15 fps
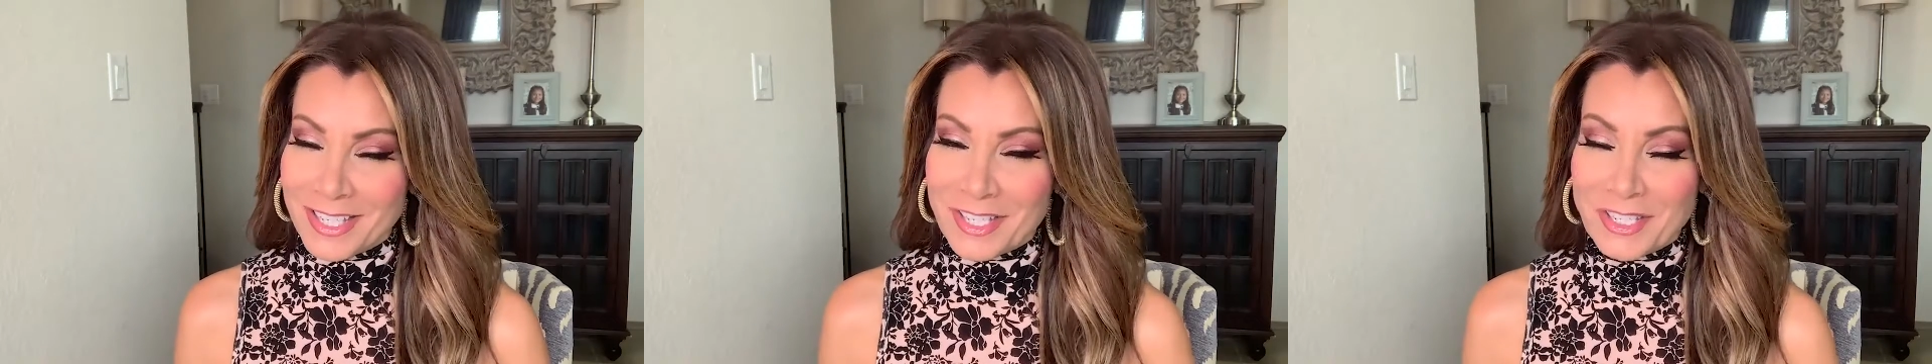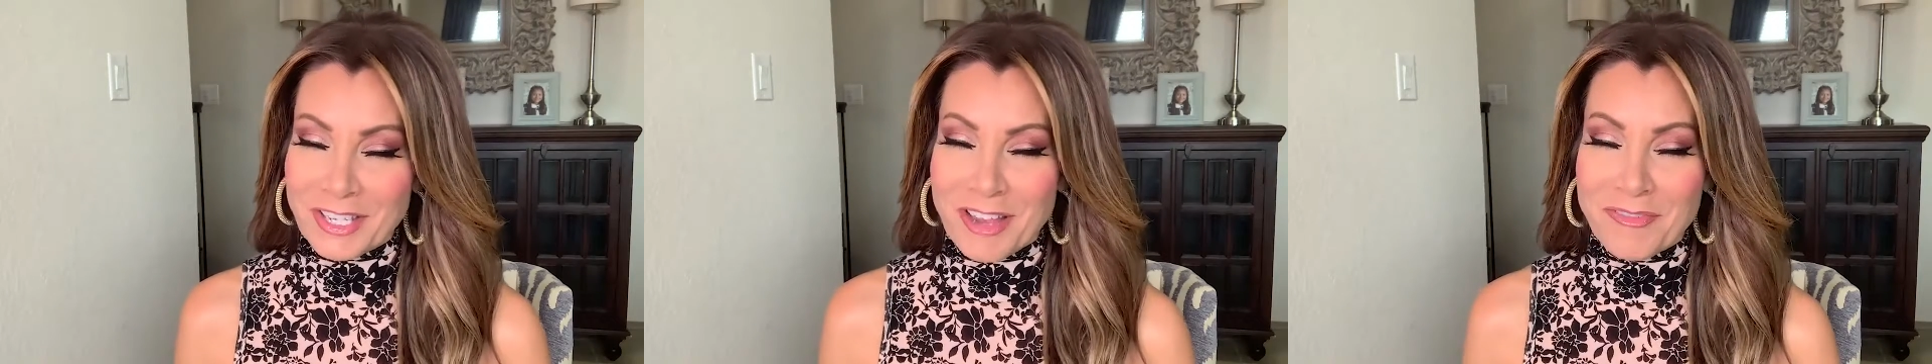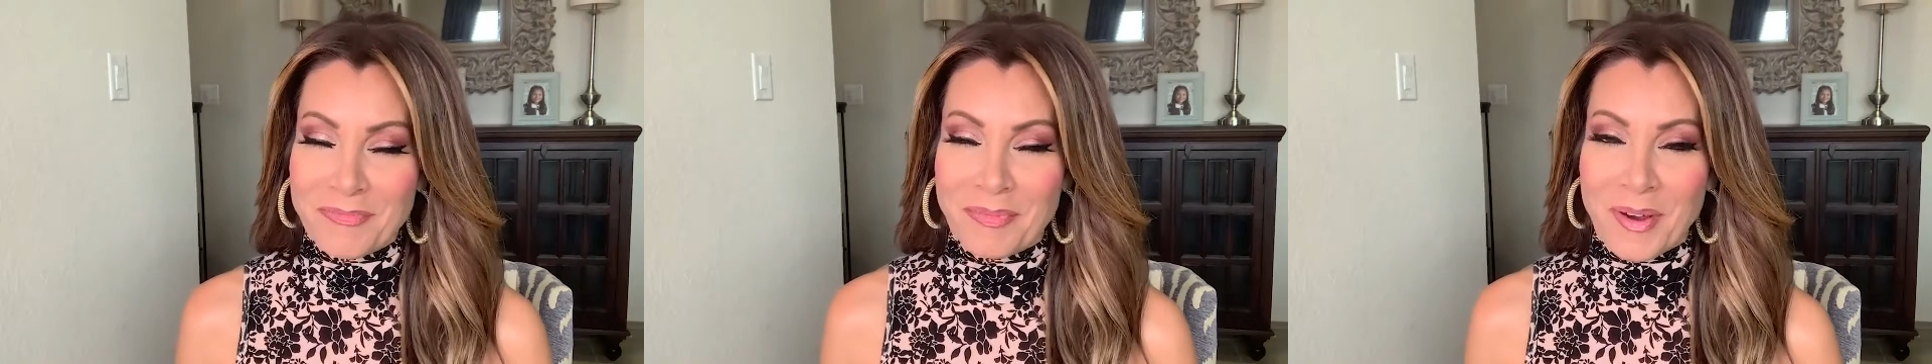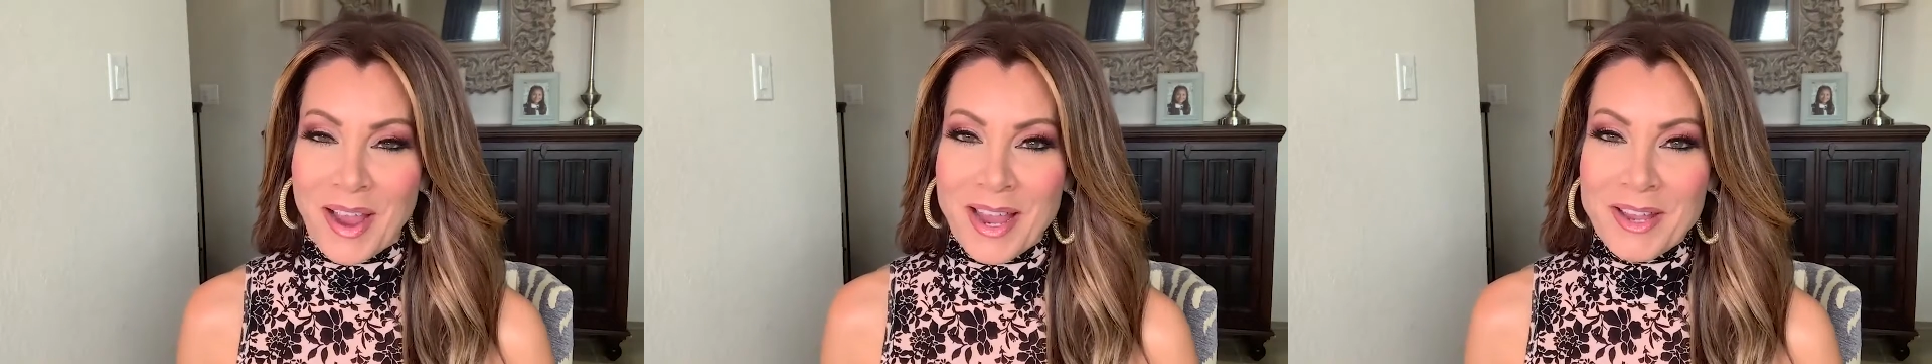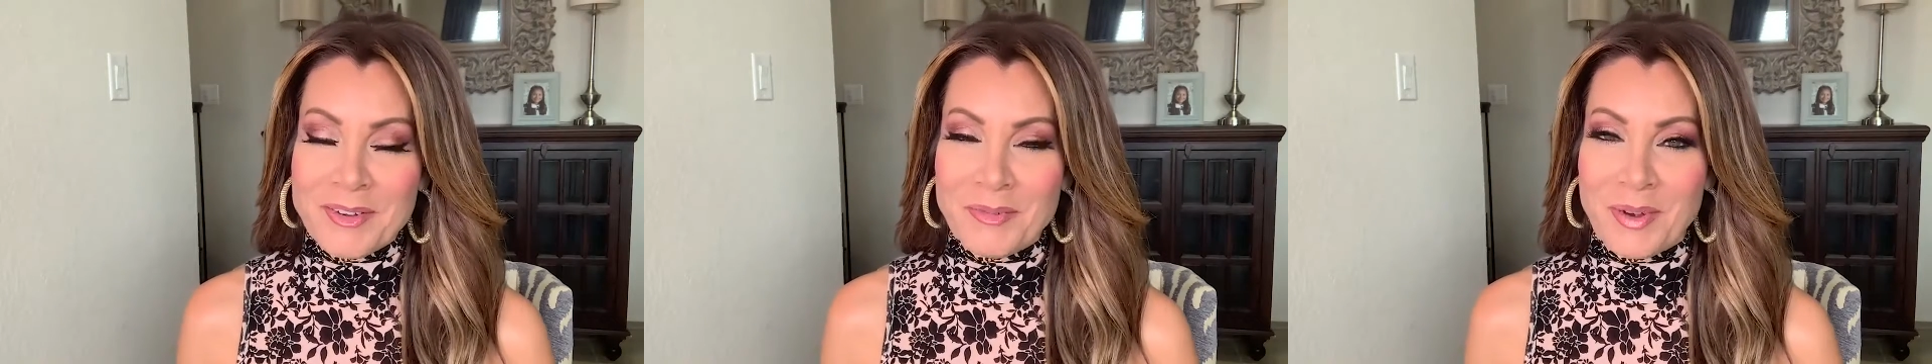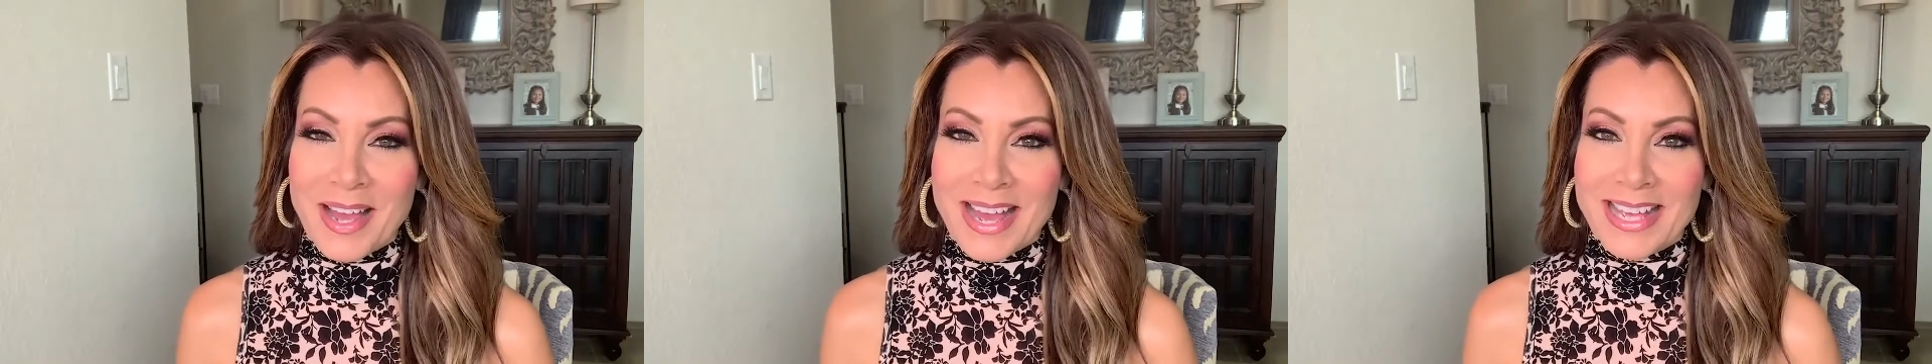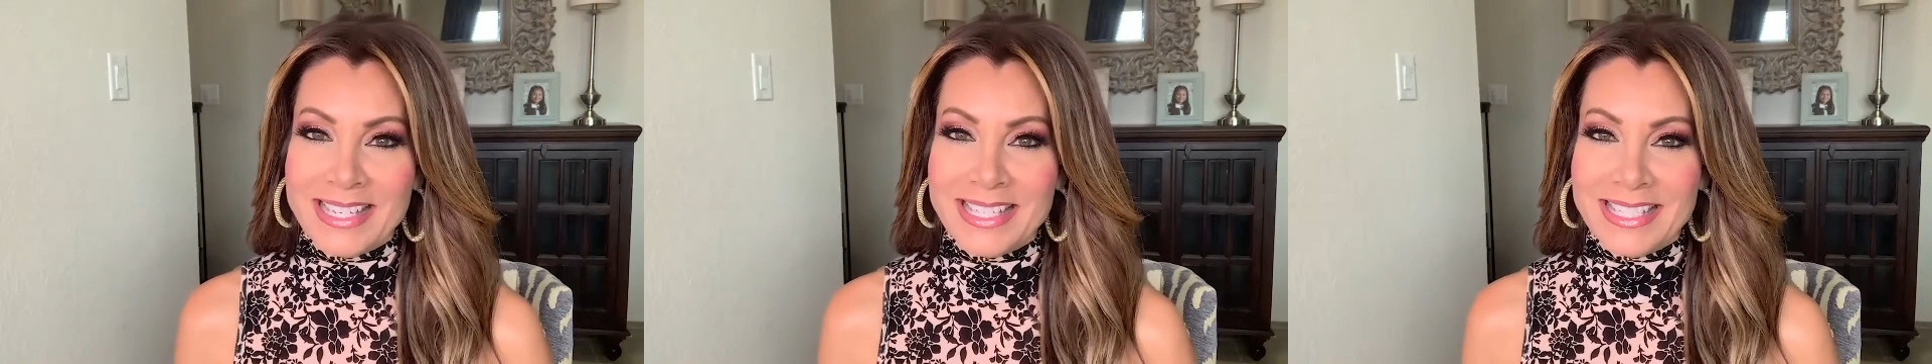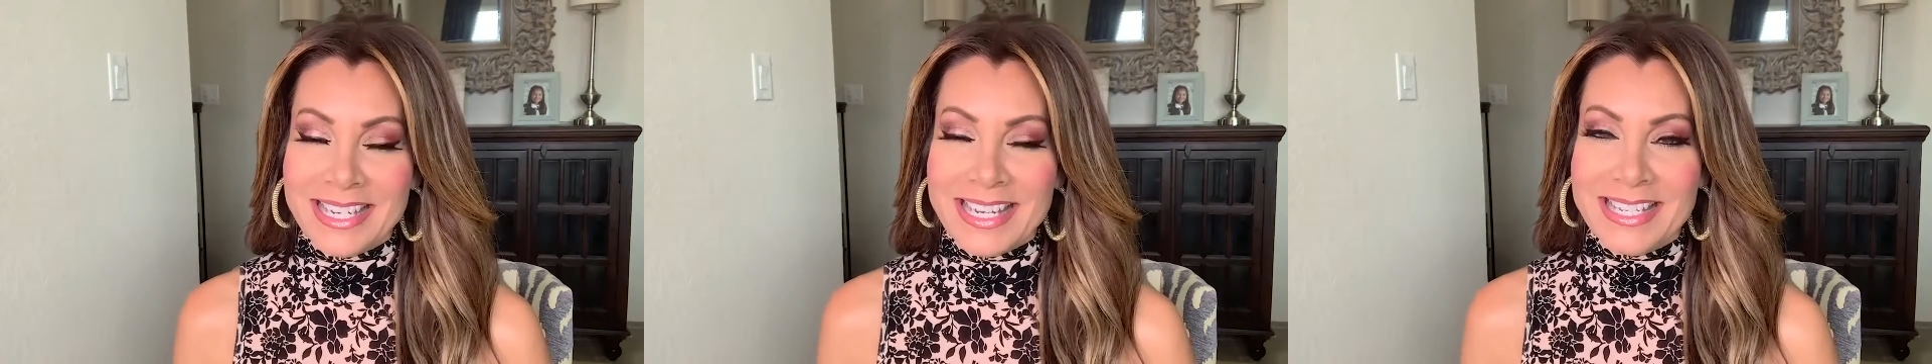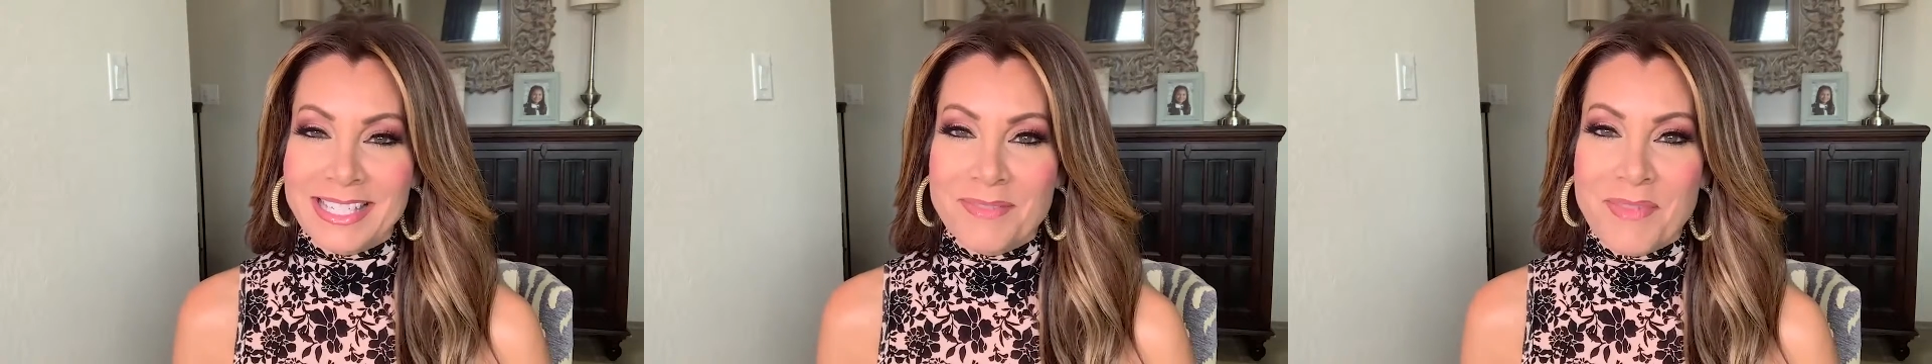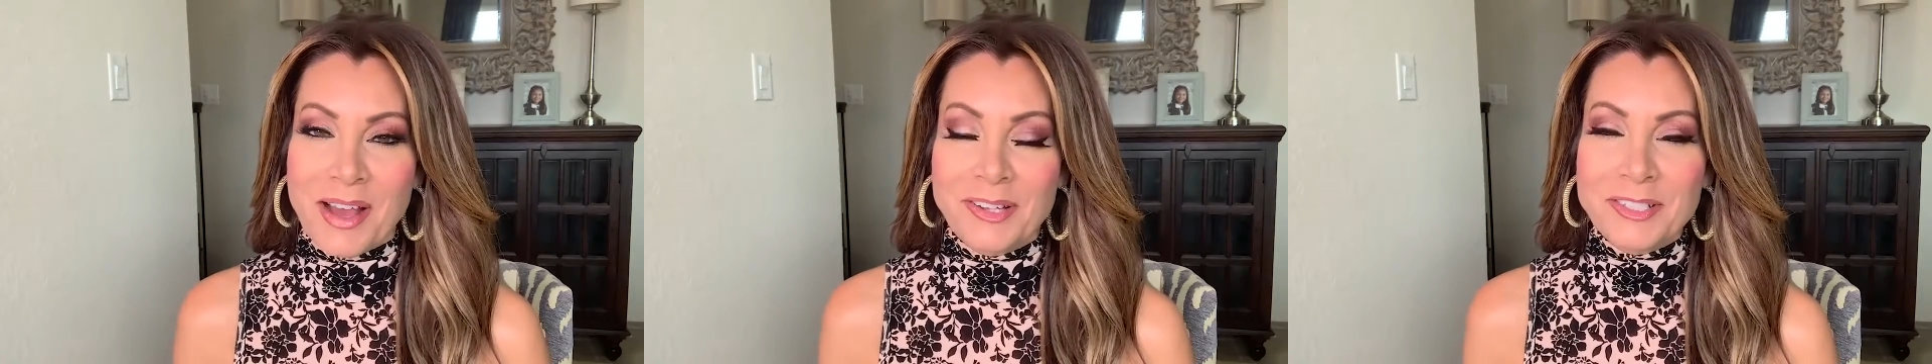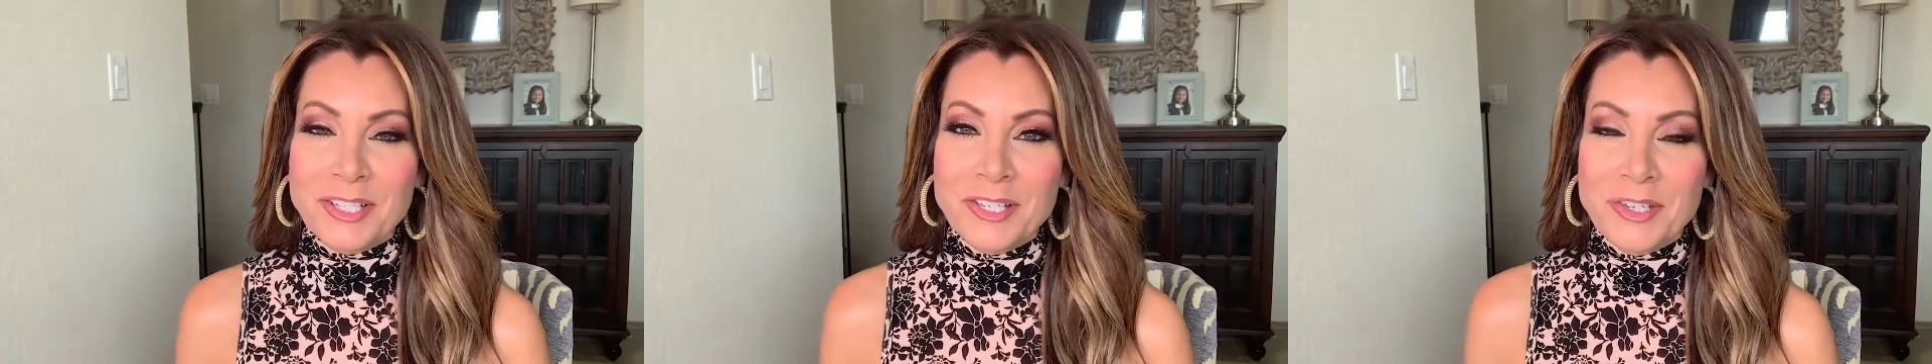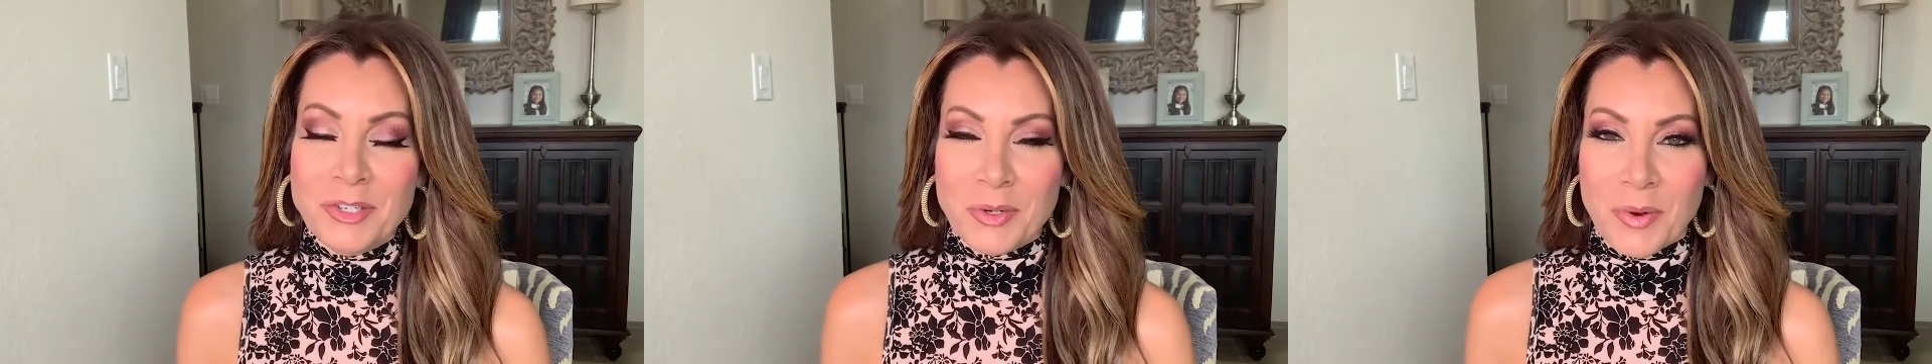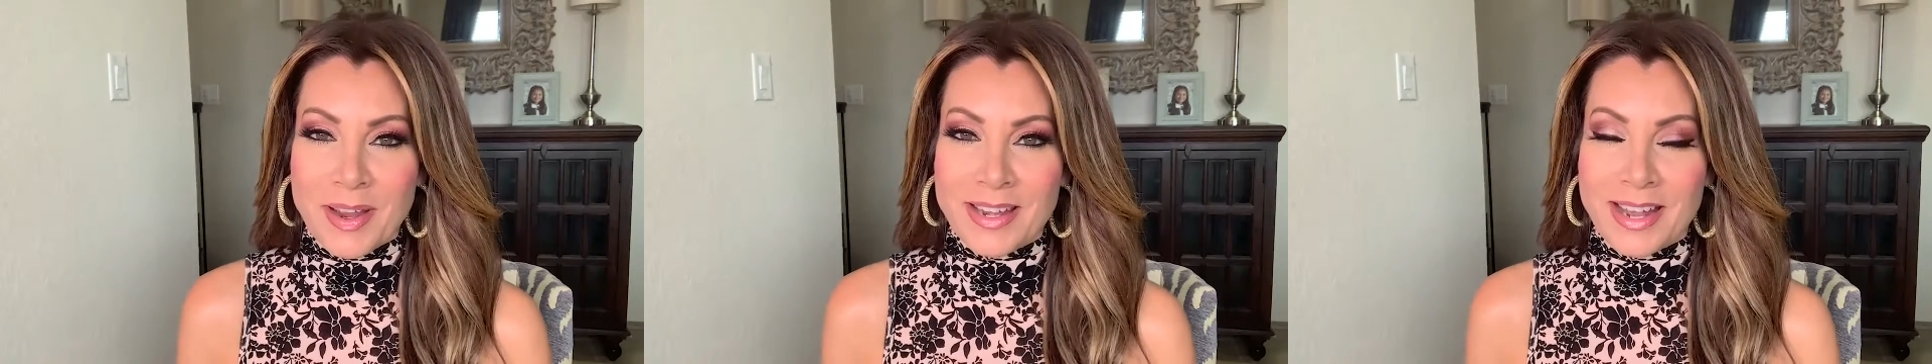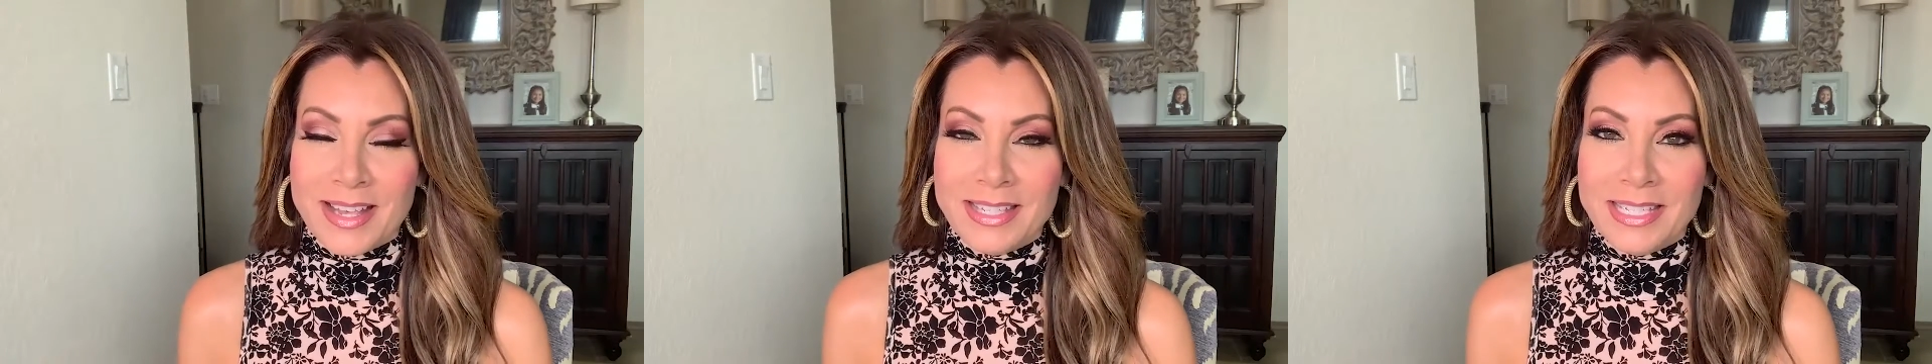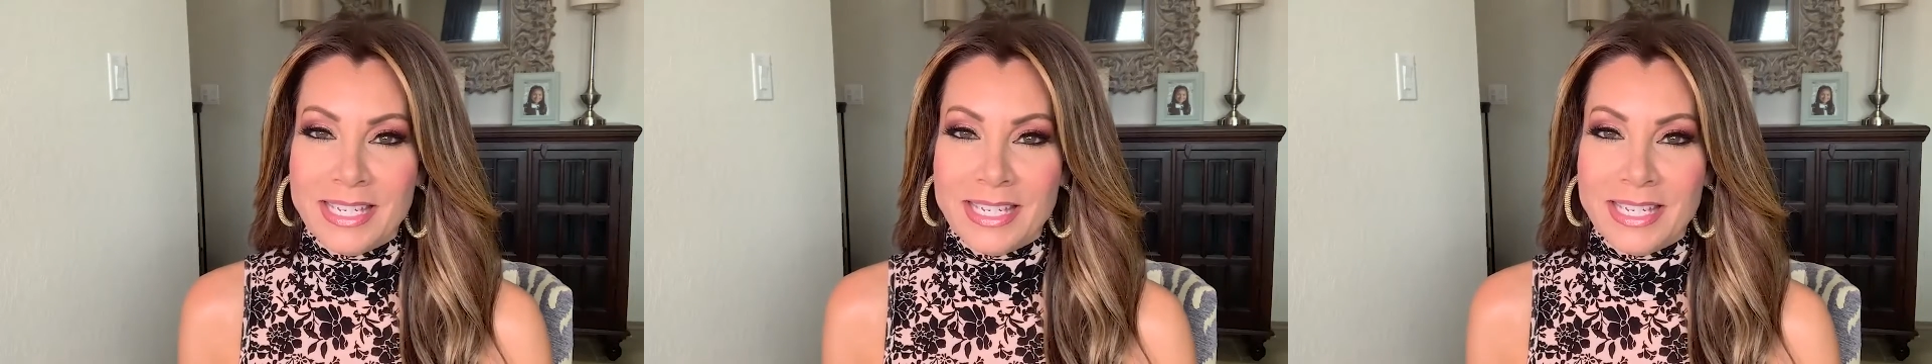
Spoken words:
Chef Brian West is about to join us,